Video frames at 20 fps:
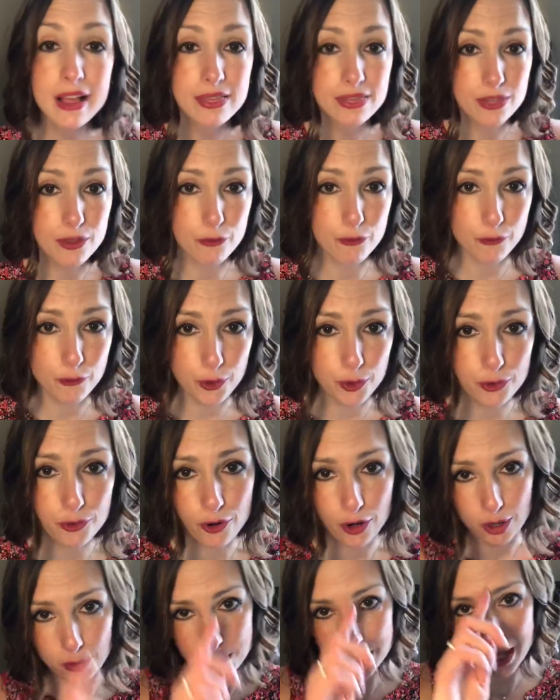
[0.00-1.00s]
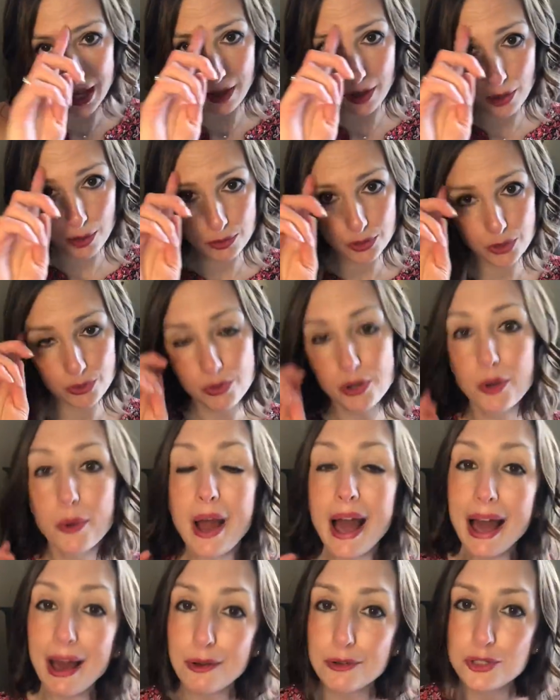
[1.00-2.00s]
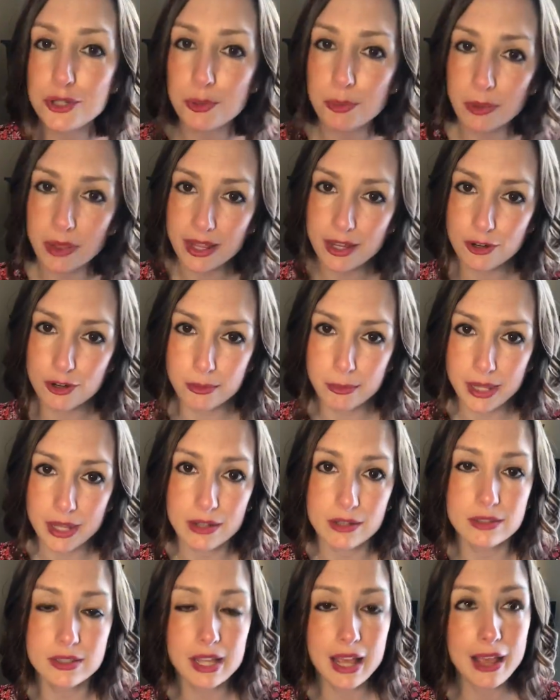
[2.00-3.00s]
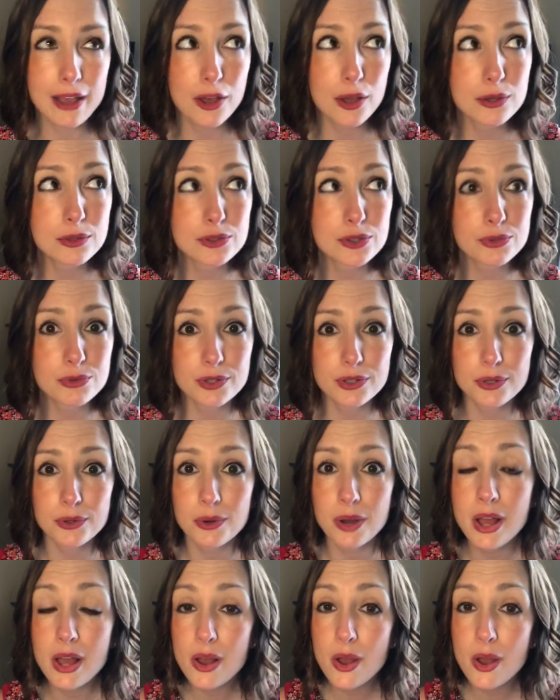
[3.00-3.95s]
the food groups and goes through how to plate your meals and goes through